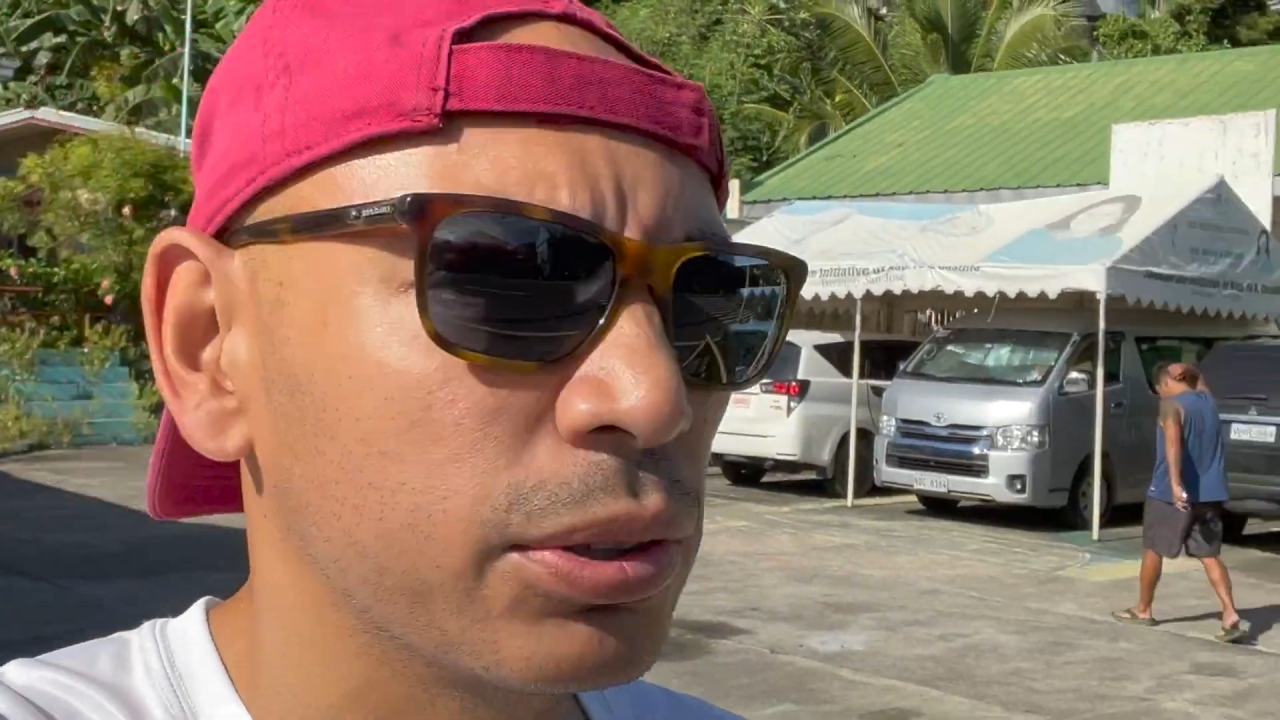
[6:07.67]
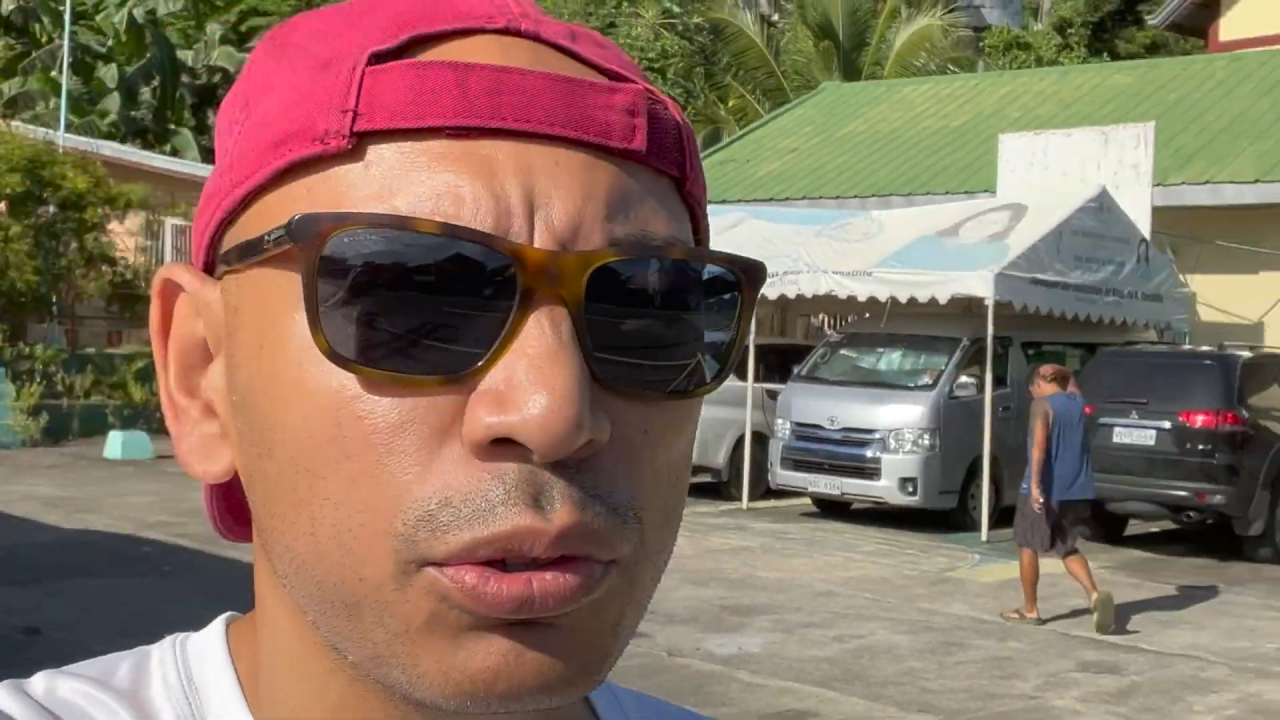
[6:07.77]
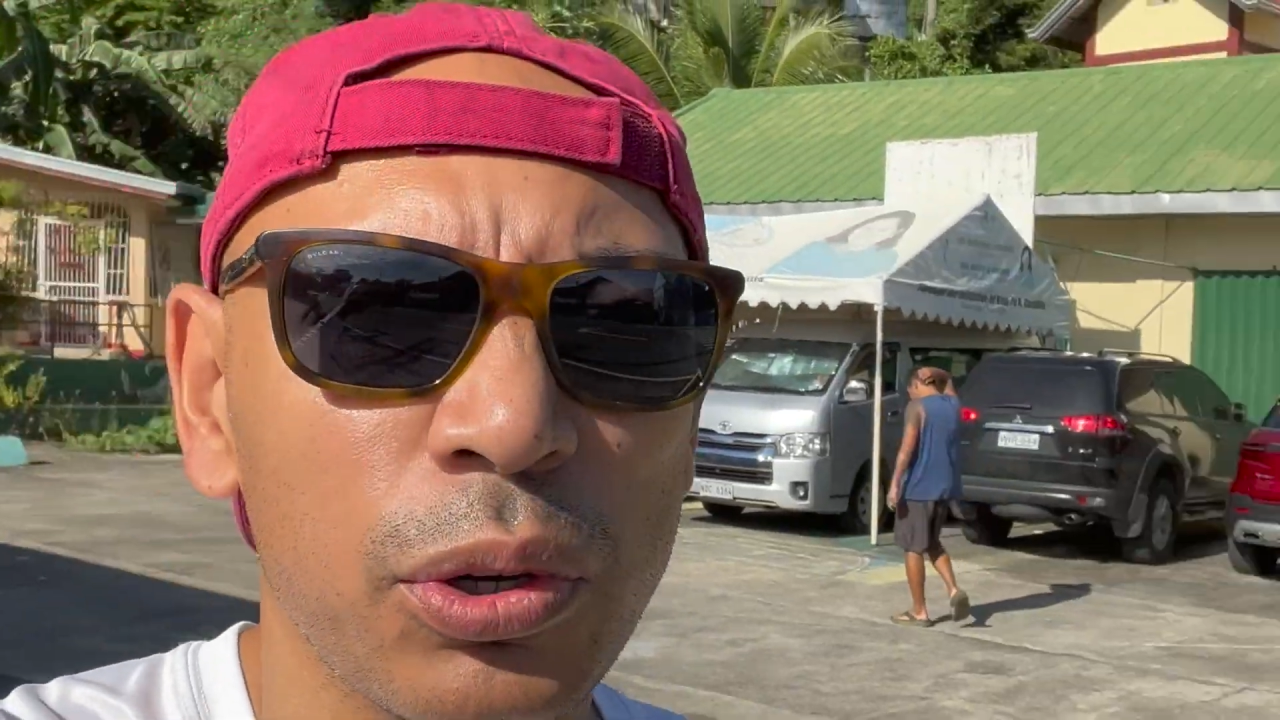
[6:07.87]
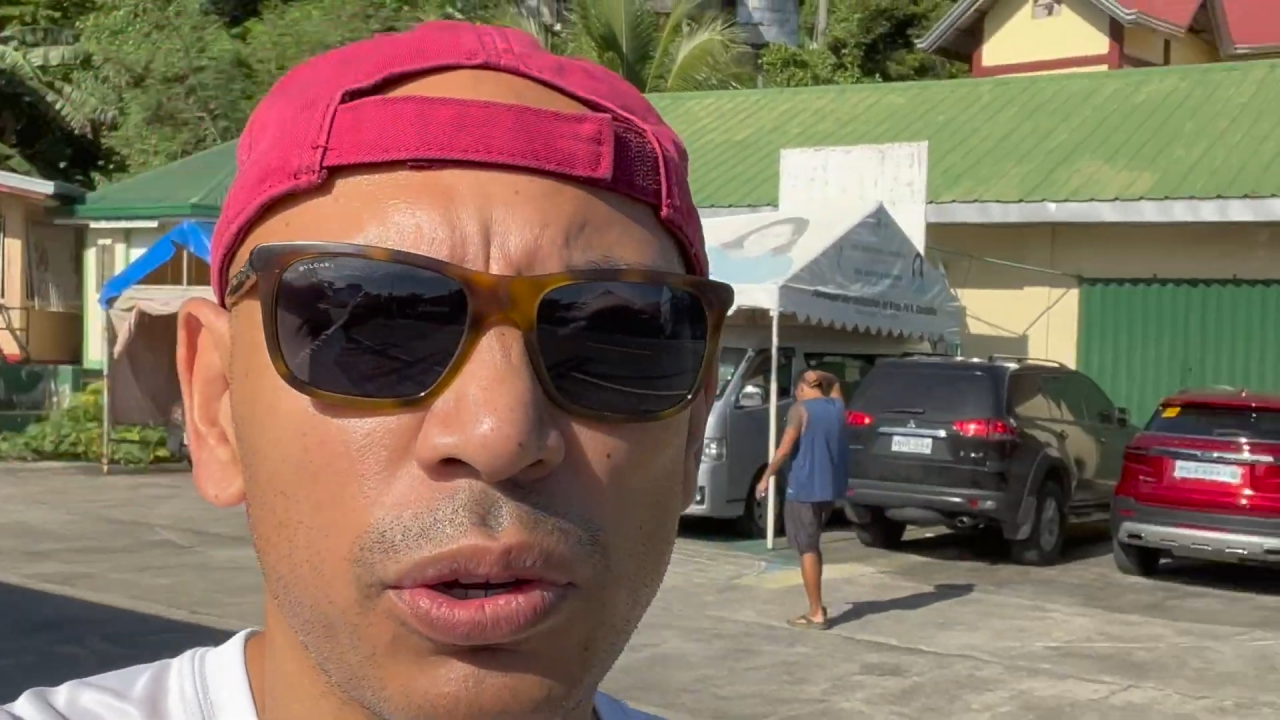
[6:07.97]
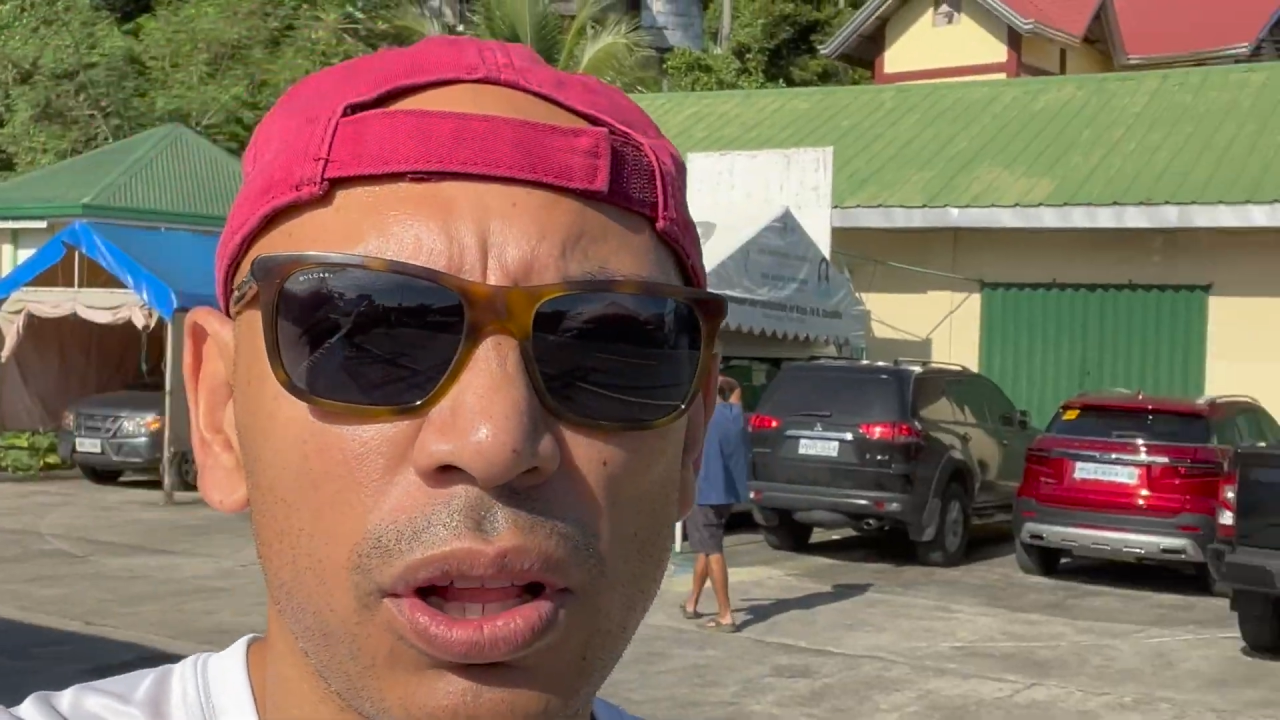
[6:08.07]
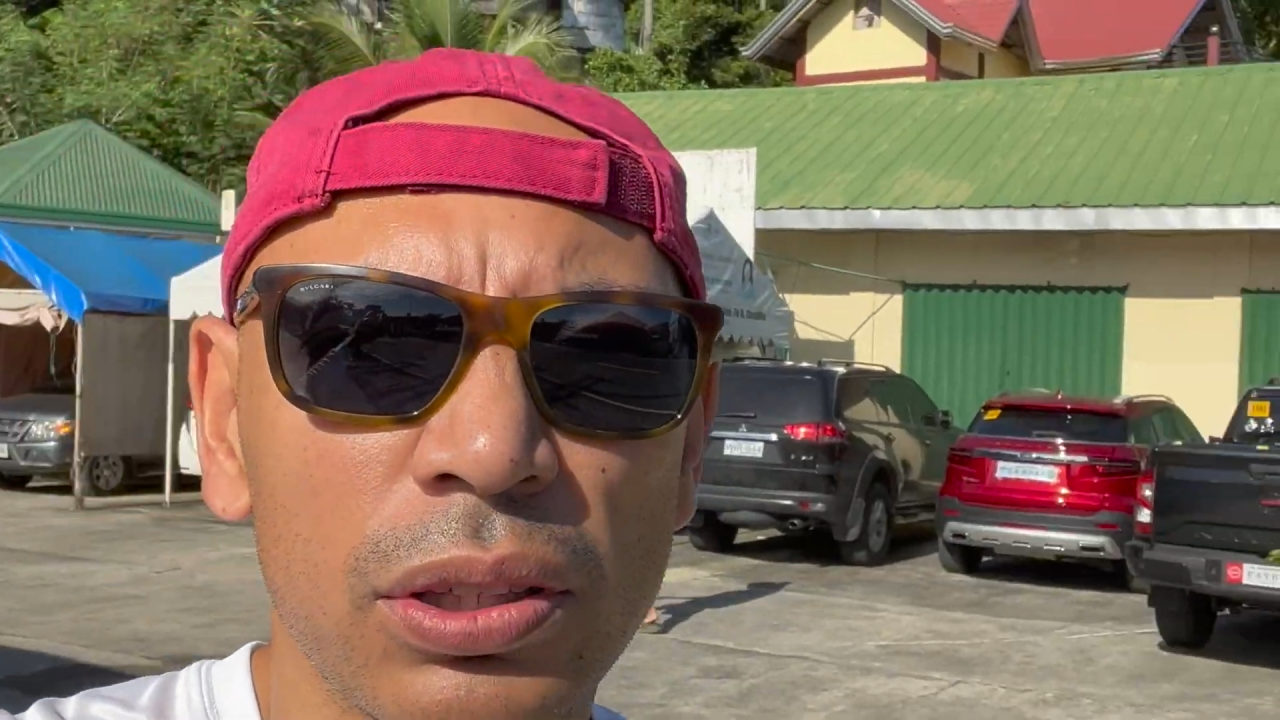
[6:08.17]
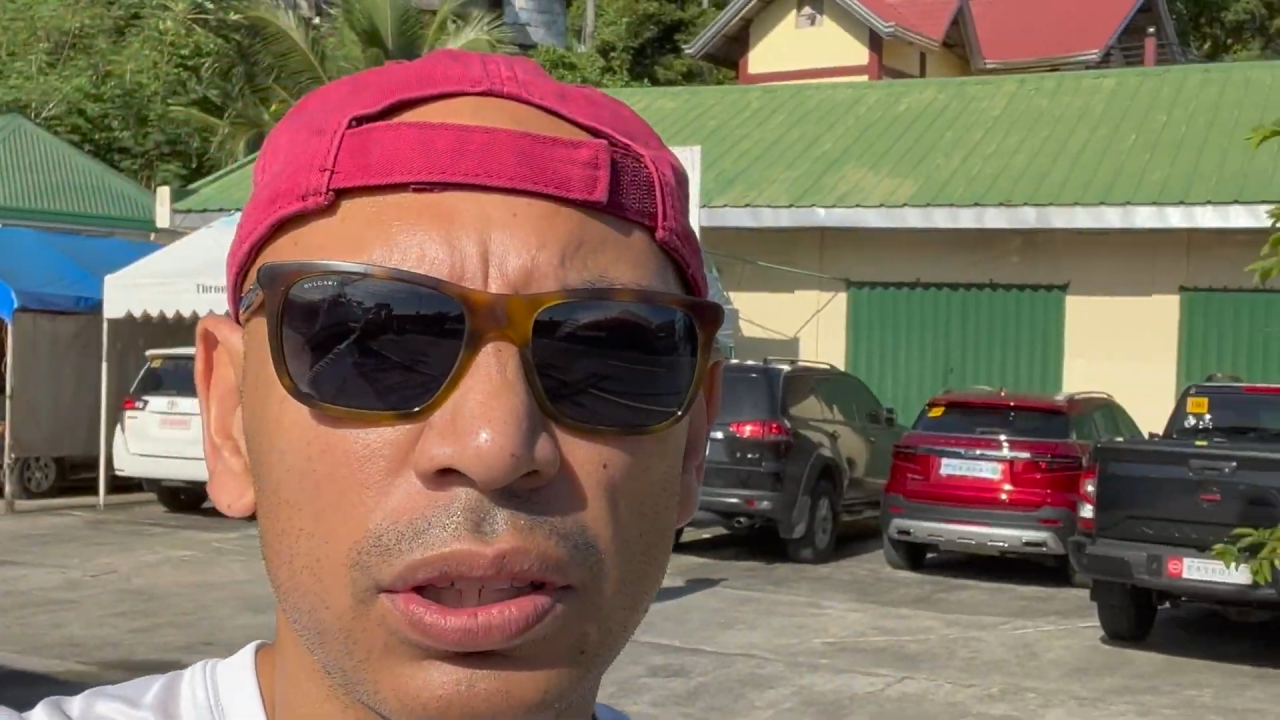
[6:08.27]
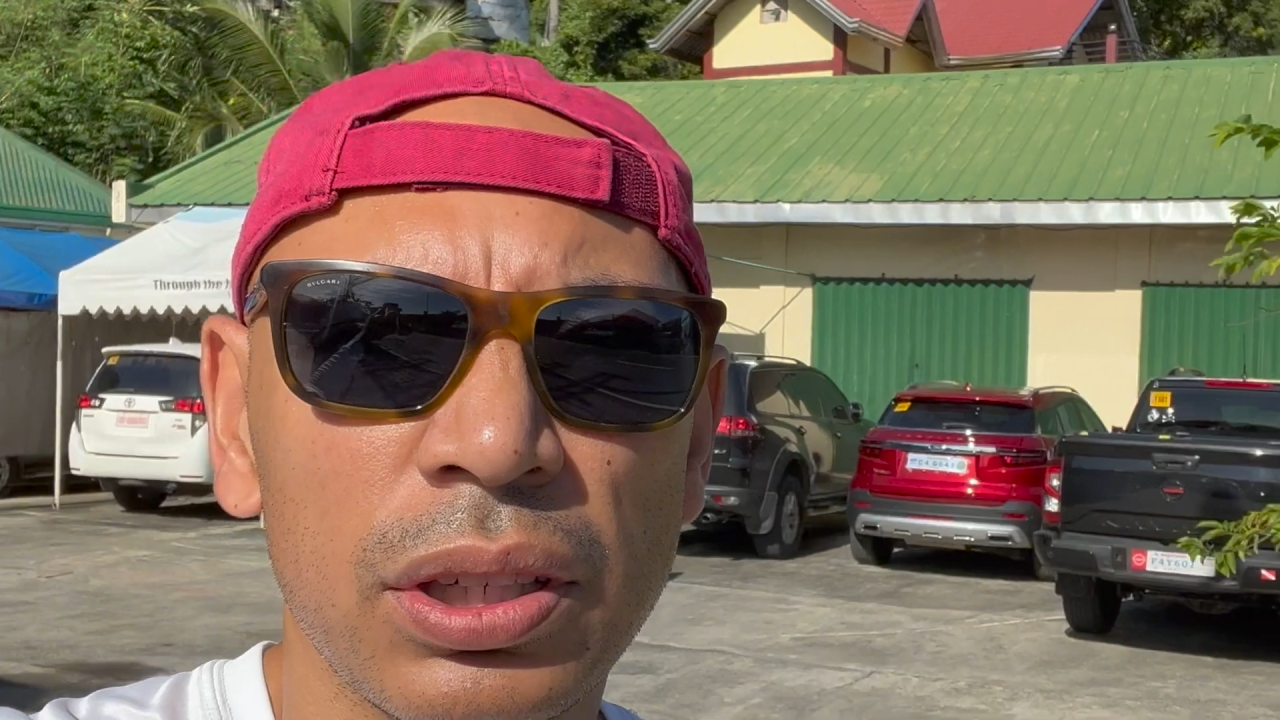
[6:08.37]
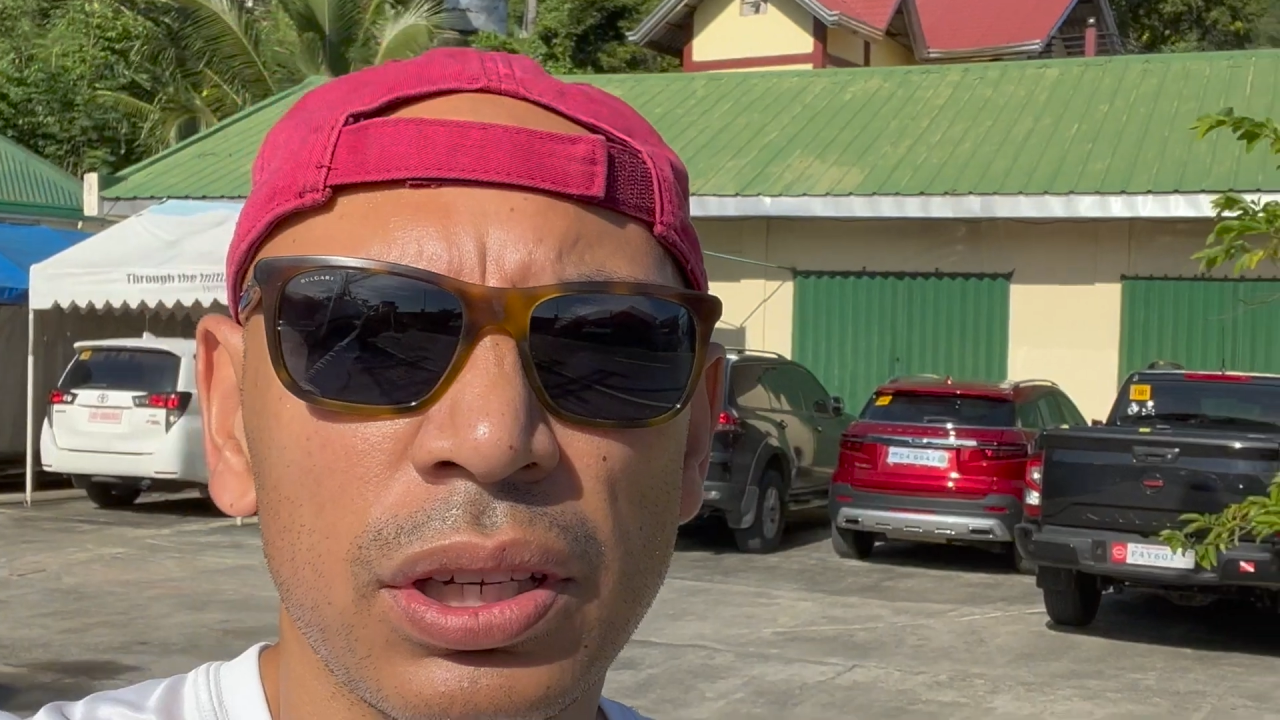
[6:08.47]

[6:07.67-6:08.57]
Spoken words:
hauler?